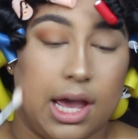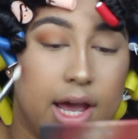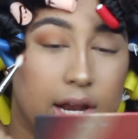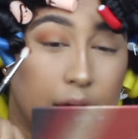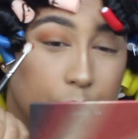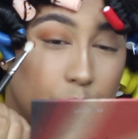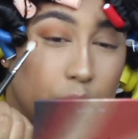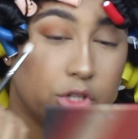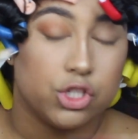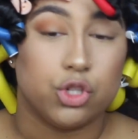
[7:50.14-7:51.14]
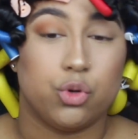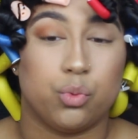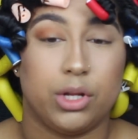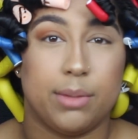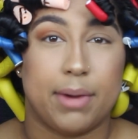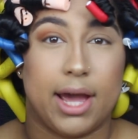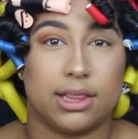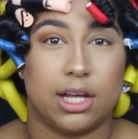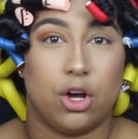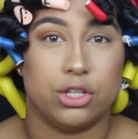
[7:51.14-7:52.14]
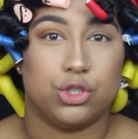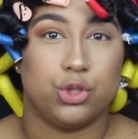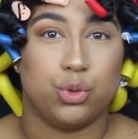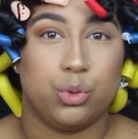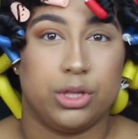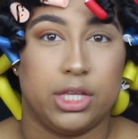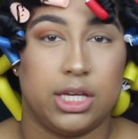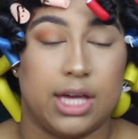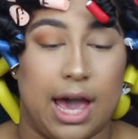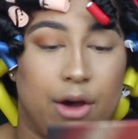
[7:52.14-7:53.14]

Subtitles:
and I'm going to really pack that onto the